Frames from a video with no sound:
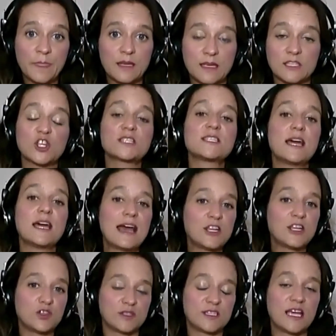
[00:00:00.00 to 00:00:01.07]
It's just that,
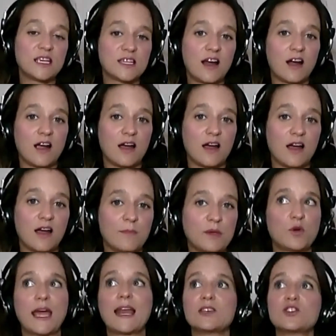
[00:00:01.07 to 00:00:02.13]
as you say, Sara, people
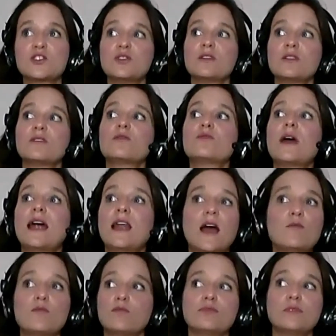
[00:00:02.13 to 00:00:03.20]
get into and
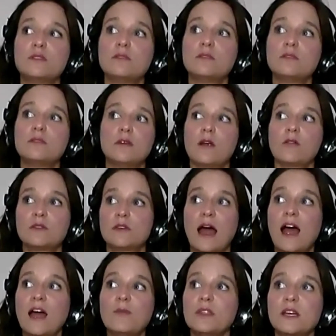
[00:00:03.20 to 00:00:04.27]

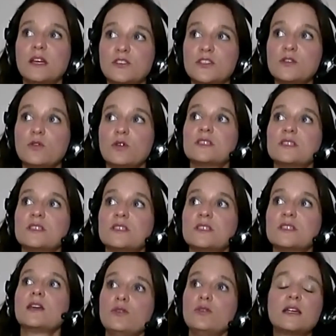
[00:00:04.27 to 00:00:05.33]
I've been there too. It's like you
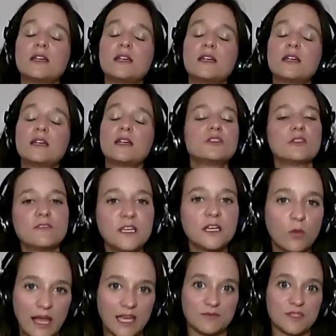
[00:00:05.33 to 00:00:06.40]
get into the fear
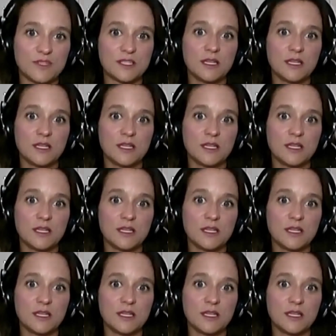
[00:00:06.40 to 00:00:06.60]
waves.